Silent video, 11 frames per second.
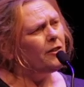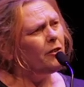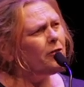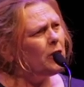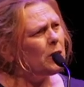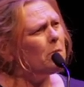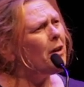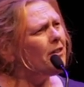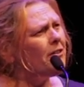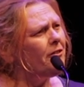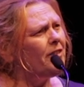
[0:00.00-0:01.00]
the first
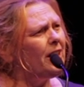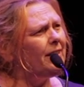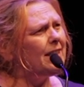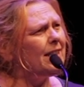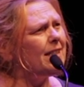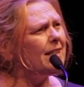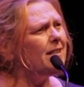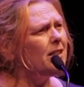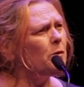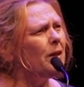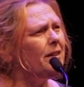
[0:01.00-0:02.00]
month of their
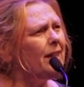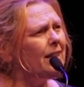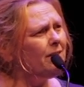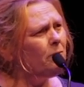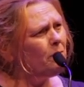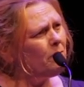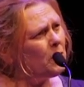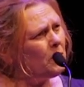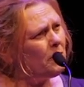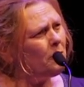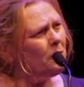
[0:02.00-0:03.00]
existence, when they
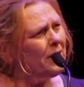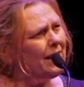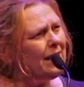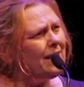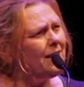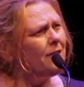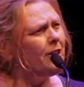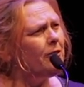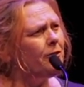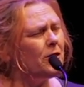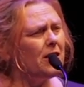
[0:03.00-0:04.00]
sort of thought they needed 3
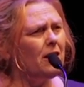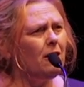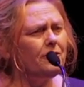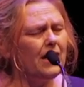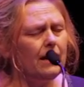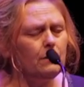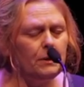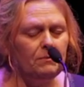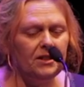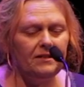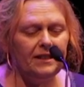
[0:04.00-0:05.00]
or 4 staff to help
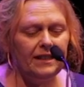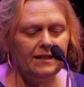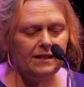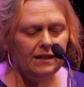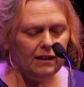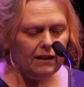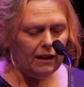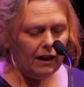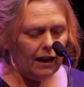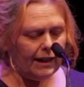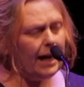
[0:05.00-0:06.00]
them do this.
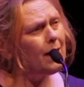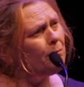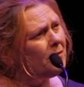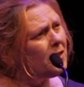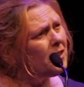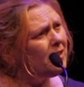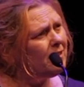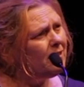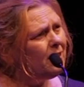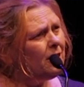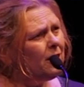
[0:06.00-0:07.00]
I happened to
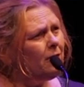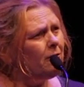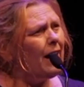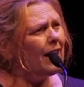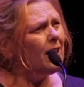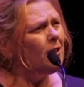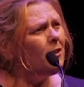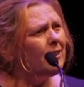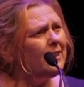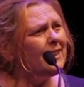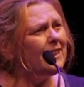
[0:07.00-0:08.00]
rack
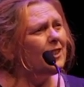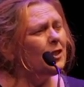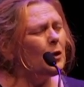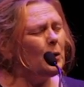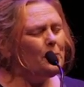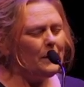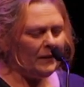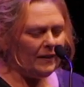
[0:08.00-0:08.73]
along needing a job.